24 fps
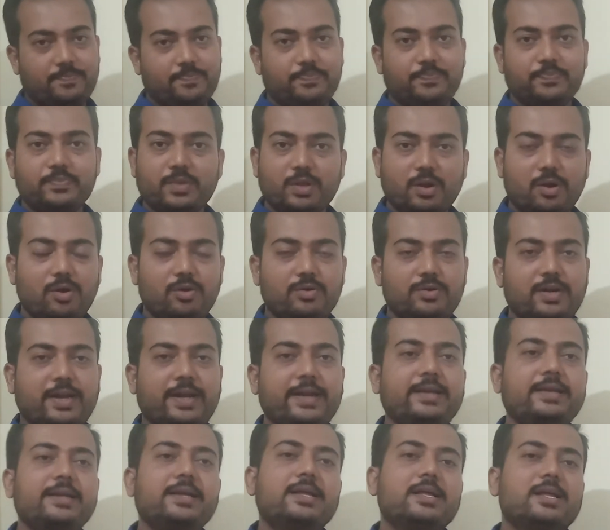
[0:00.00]
Alright.
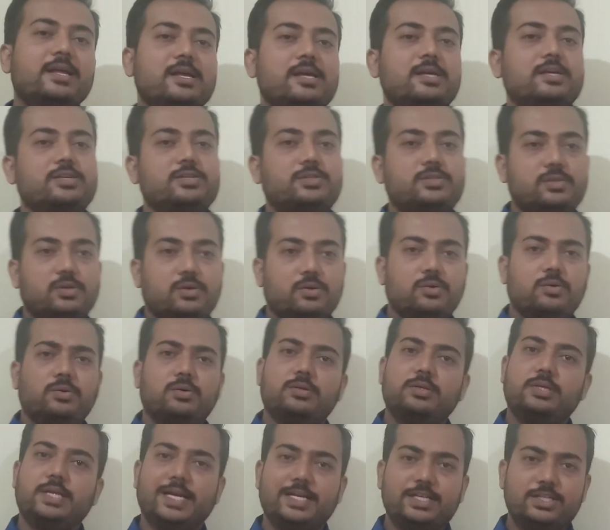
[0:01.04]
So
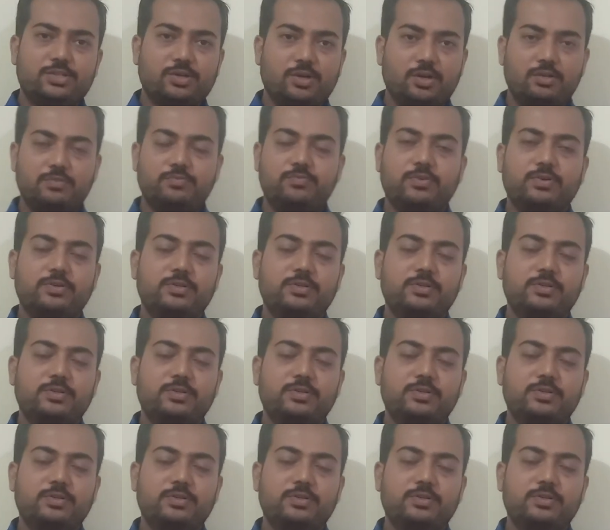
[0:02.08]
that's all for